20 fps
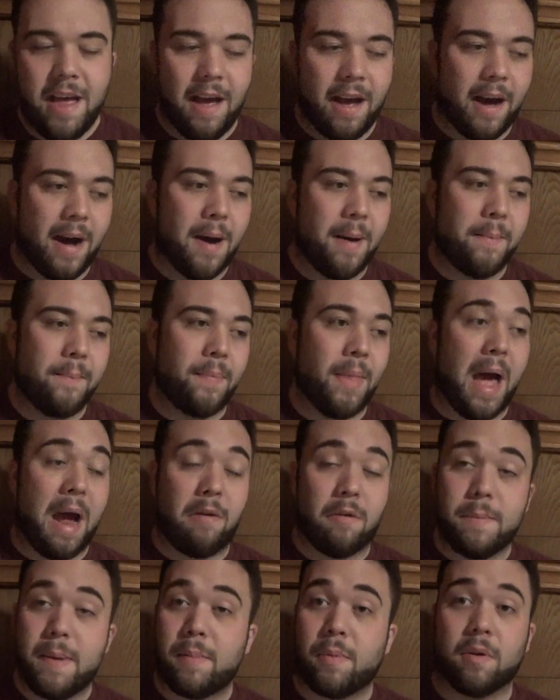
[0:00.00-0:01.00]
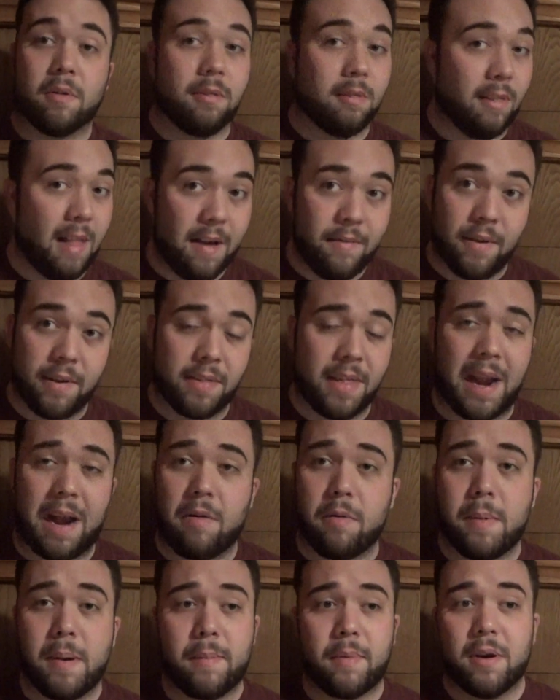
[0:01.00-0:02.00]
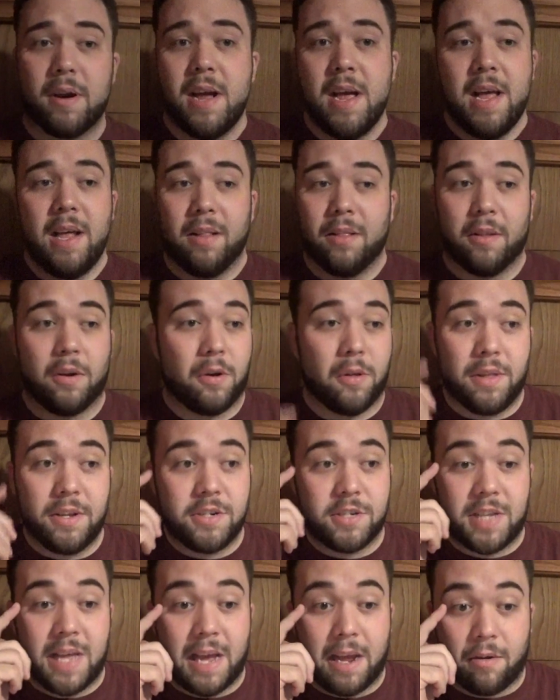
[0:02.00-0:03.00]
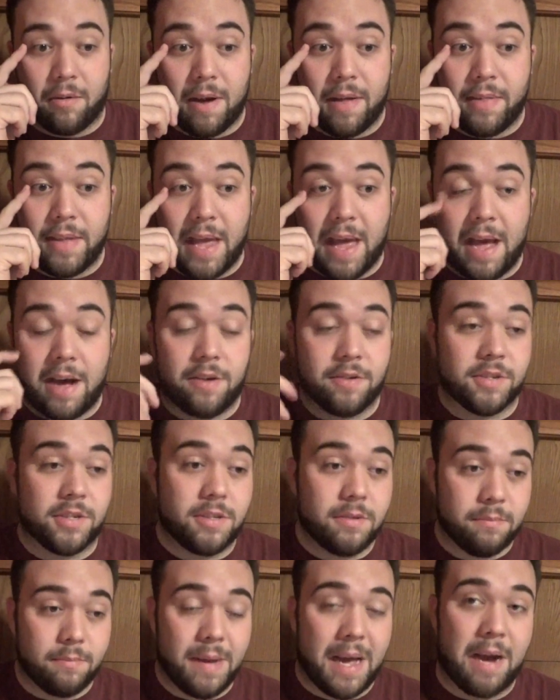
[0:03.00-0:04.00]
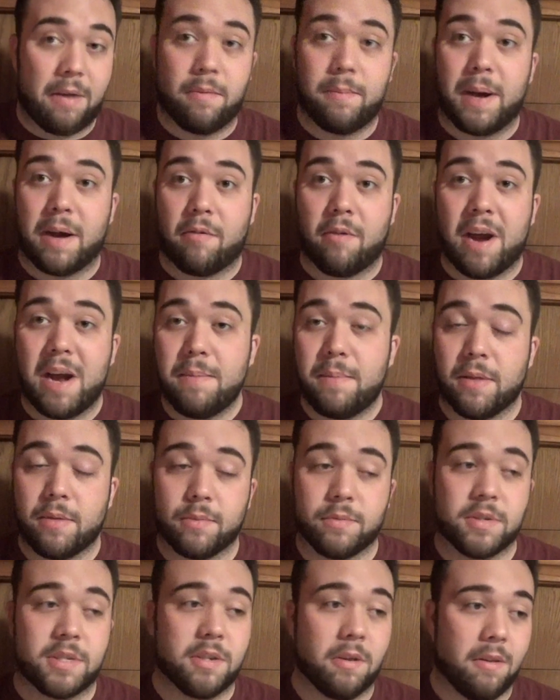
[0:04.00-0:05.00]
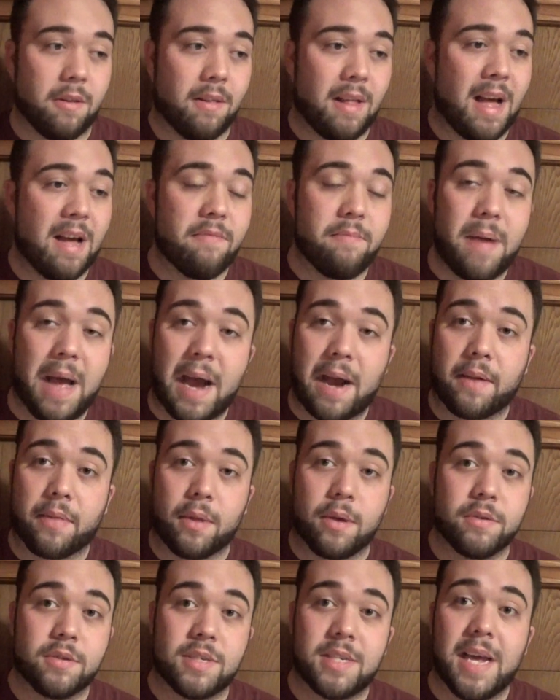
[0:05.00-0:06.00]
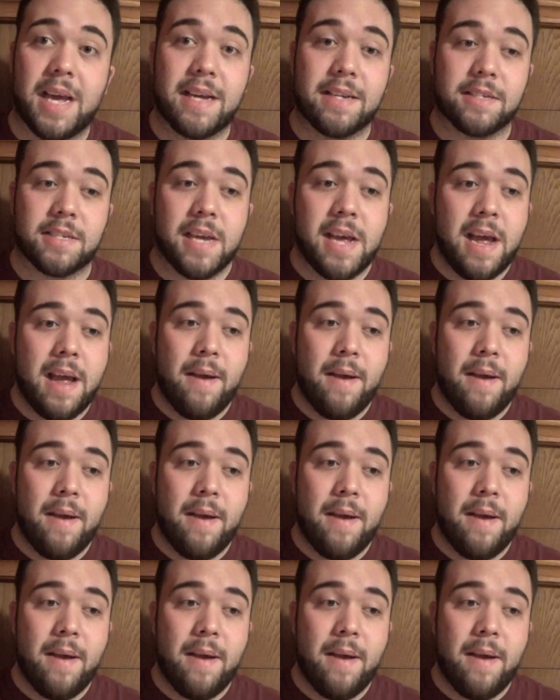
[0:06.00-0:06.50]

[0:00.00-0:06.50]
I remember loving that. I remember literally just hanging around the house back when my grandmother was still alive back in those days,